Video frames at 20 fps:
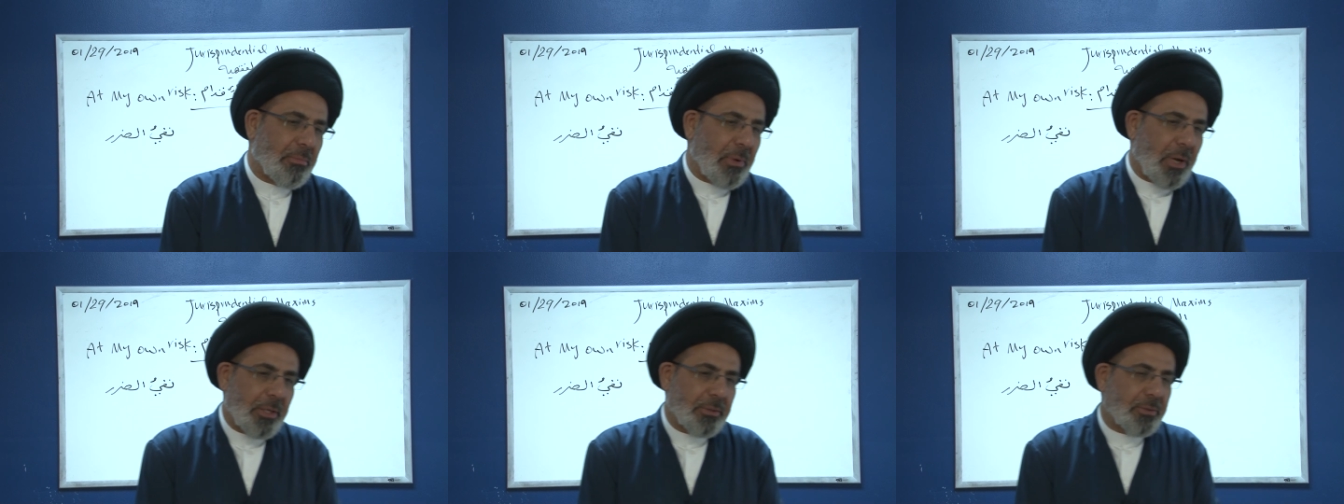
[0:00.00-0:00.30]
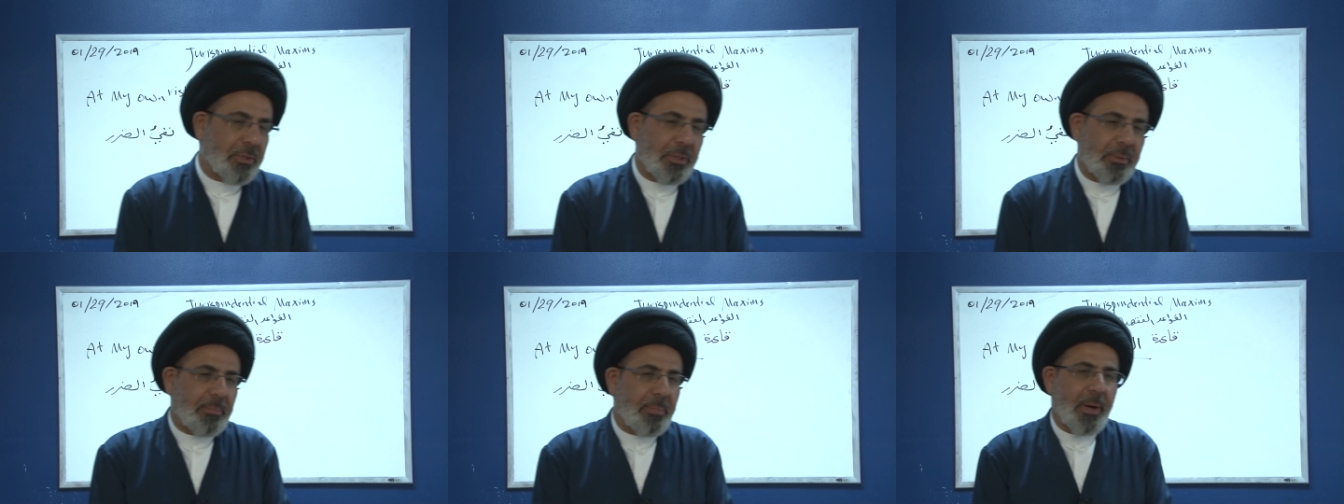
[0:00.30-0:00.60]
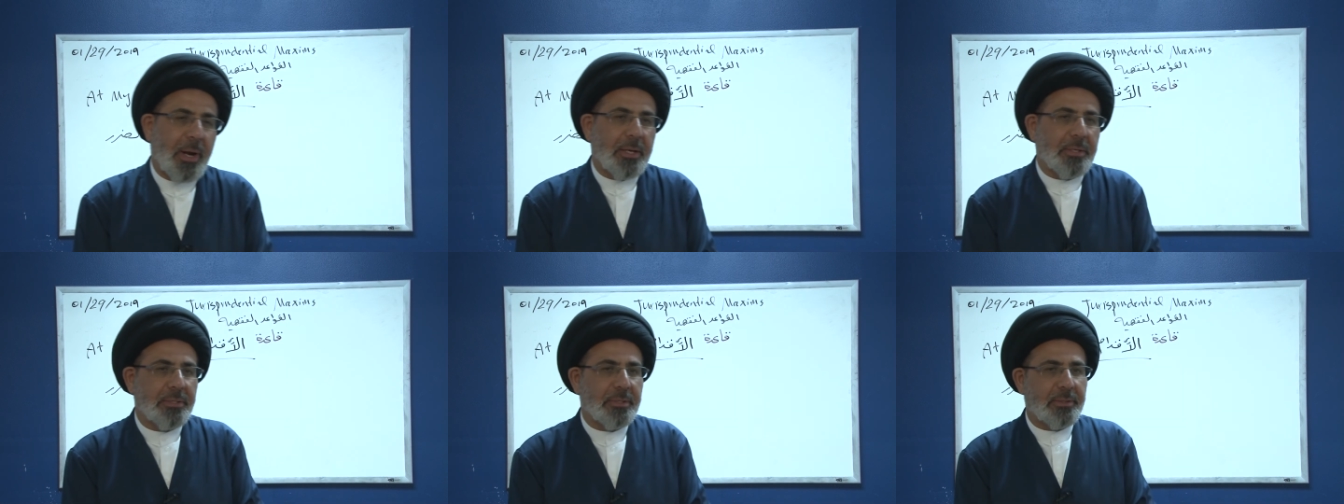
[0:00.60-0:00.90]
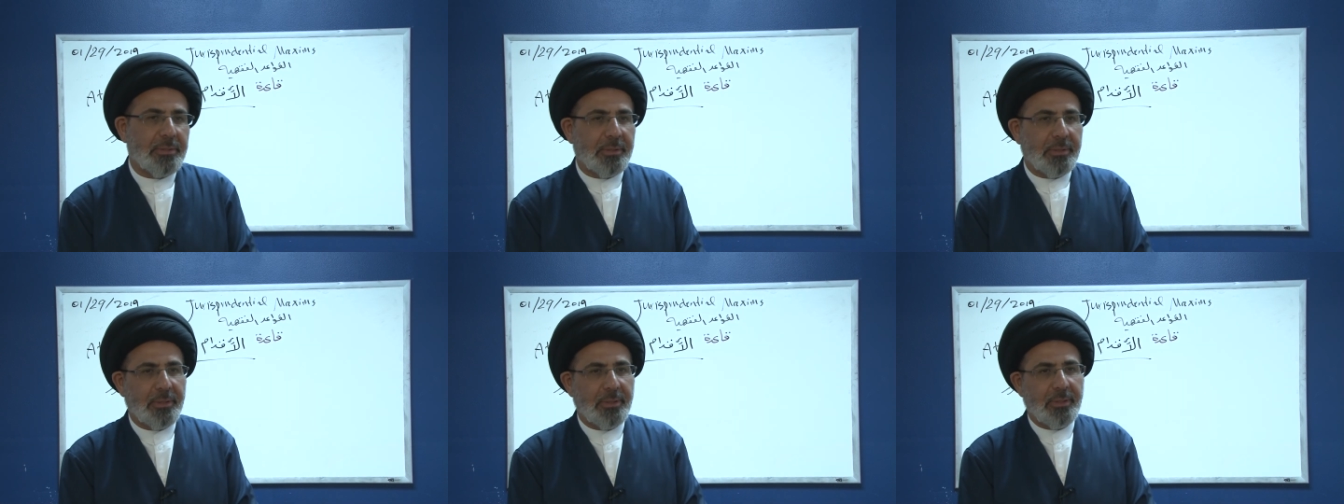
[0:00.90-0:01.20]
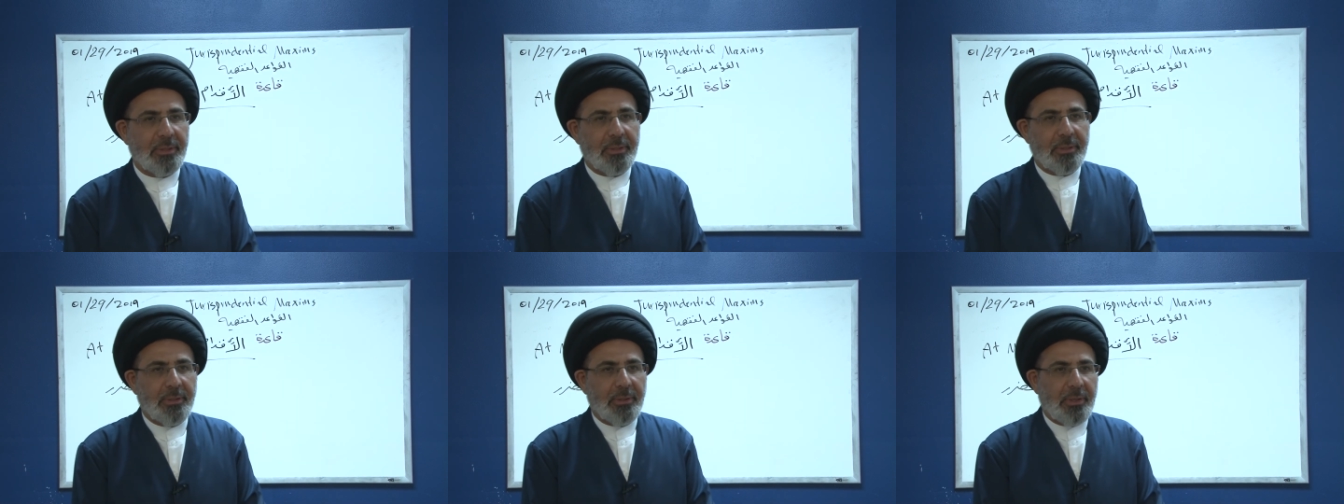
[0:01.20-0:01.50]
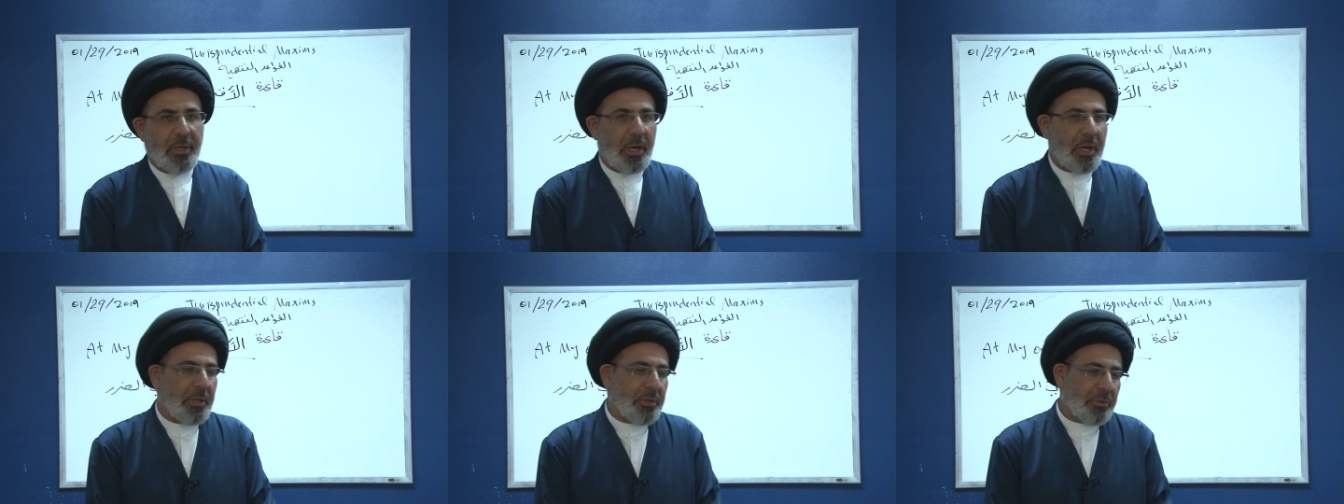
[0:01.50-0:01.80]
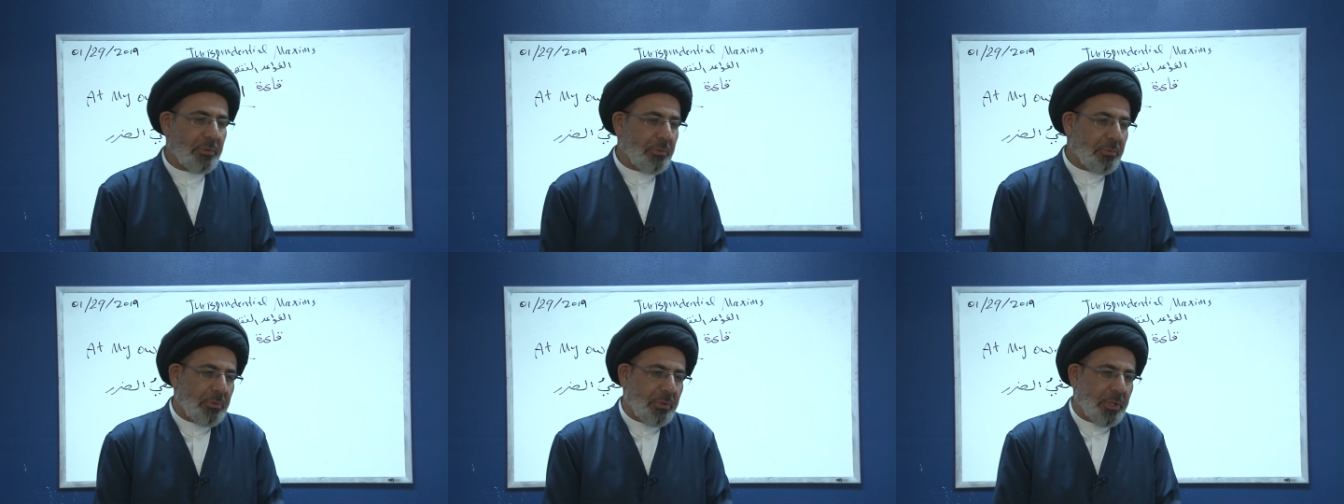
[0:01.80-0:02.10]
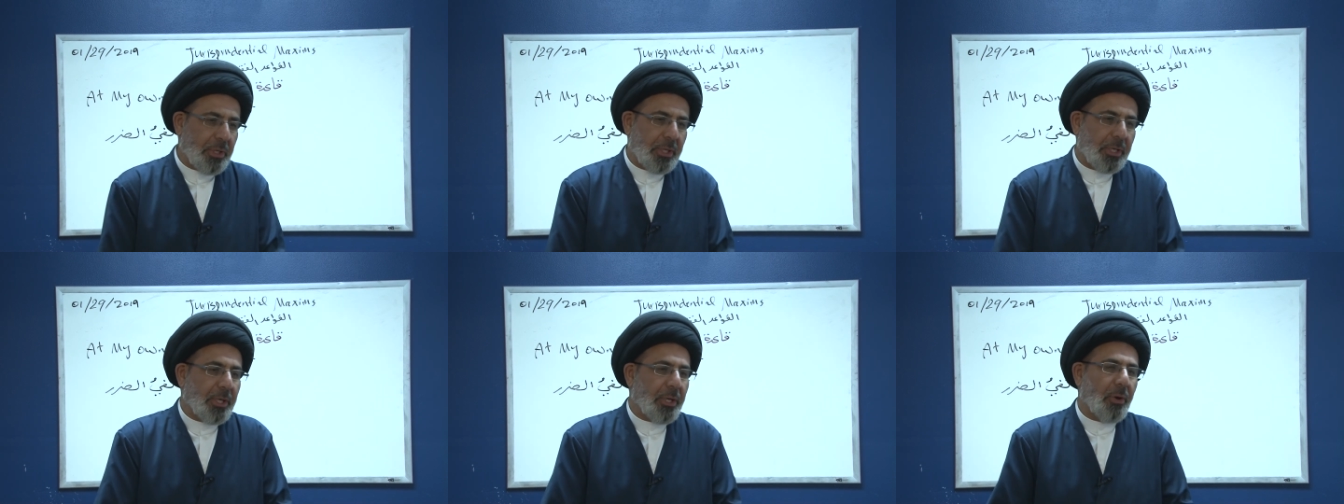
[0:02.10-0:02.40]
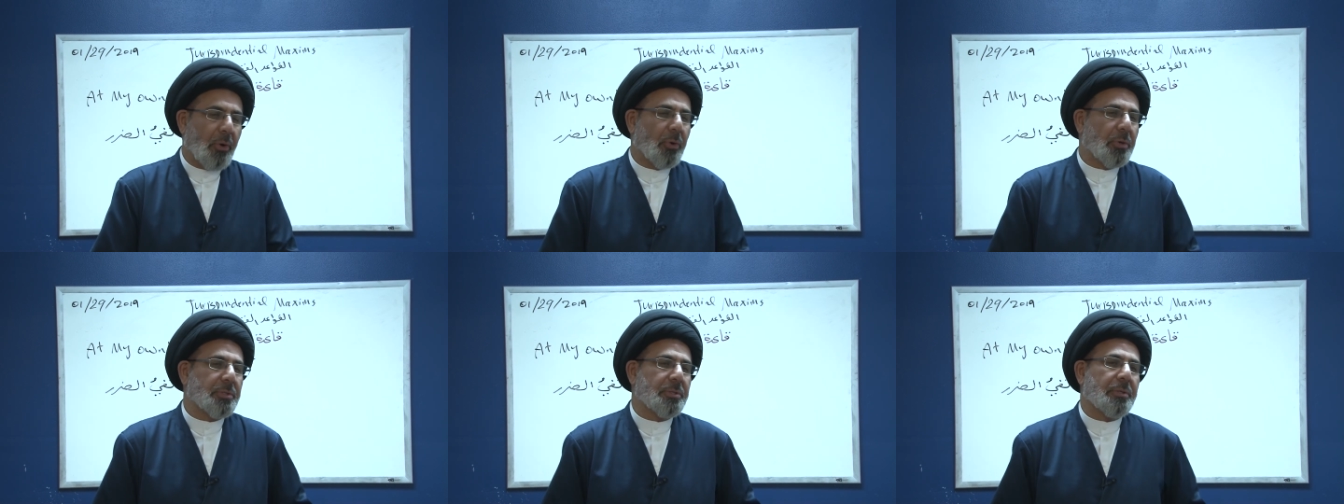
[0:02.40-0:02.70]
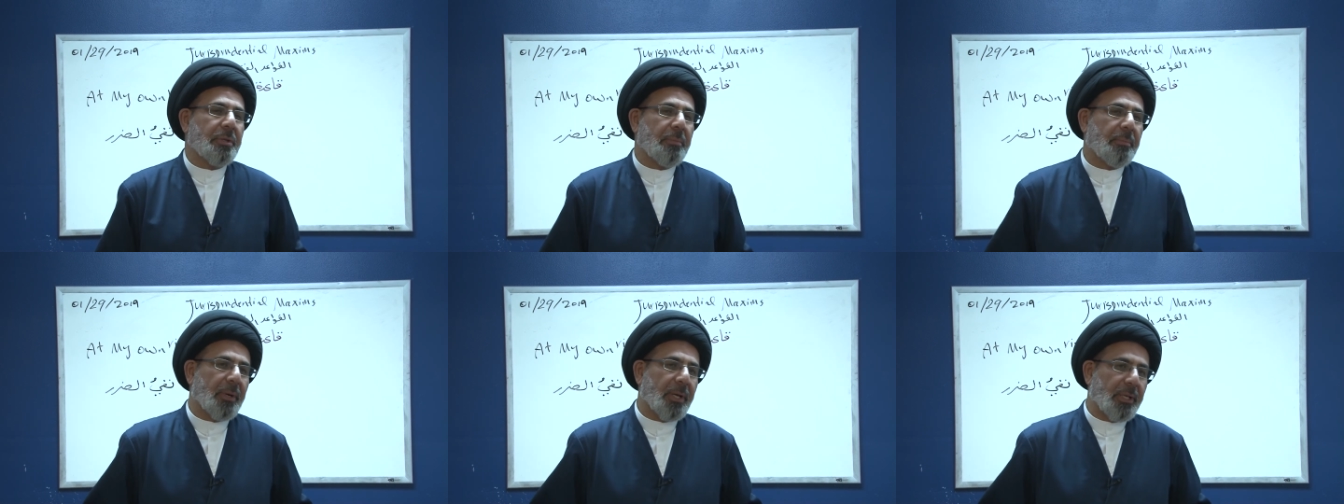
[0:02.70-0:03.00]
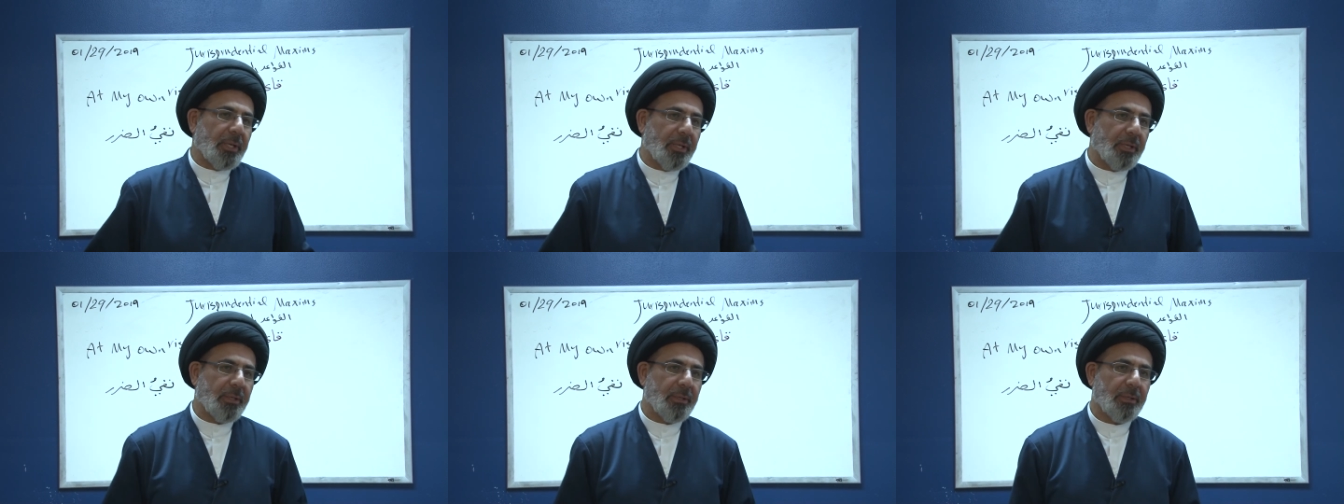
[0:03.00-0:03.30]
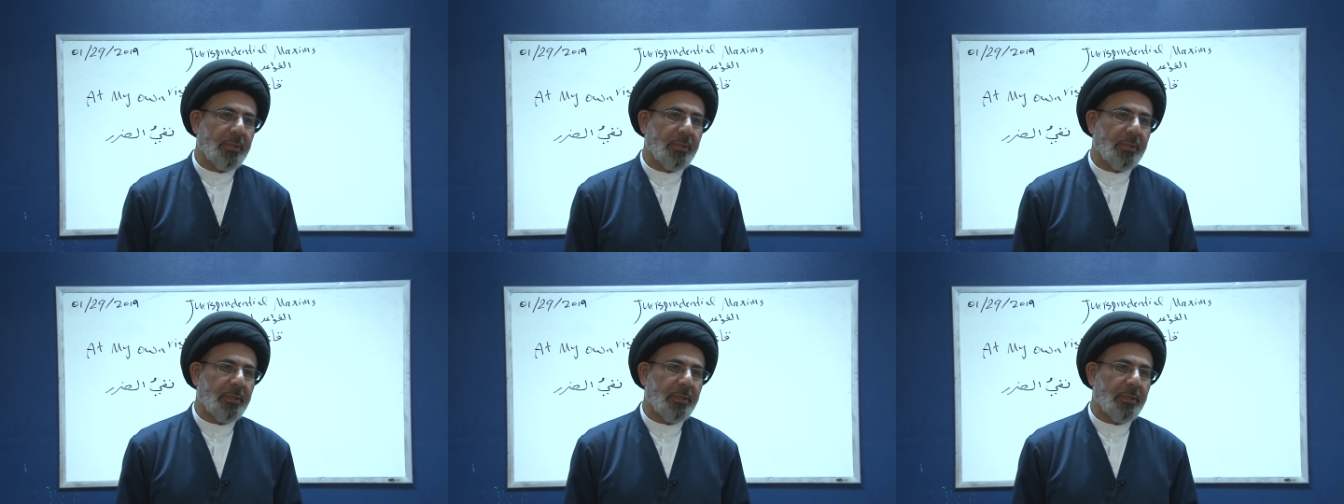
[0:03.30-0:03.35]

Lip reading: underpriced. And he owns the money.